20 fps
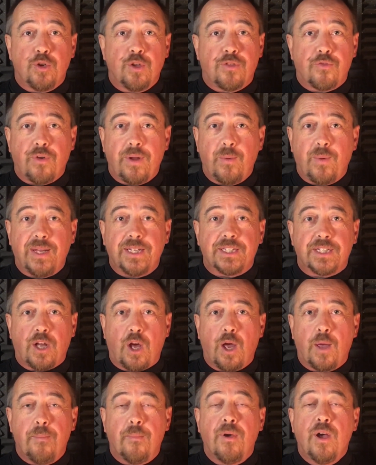or 3 weeks'
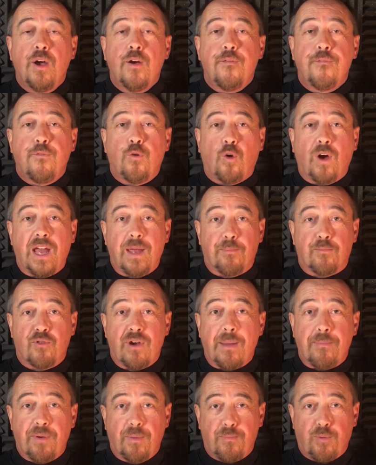time for a
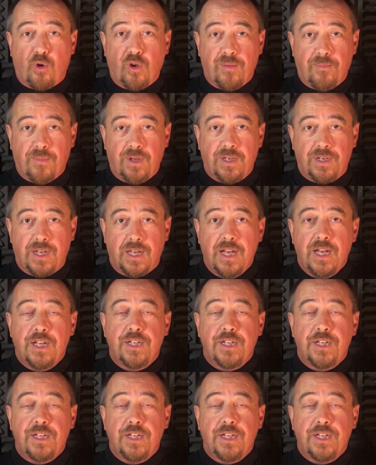prep appointment.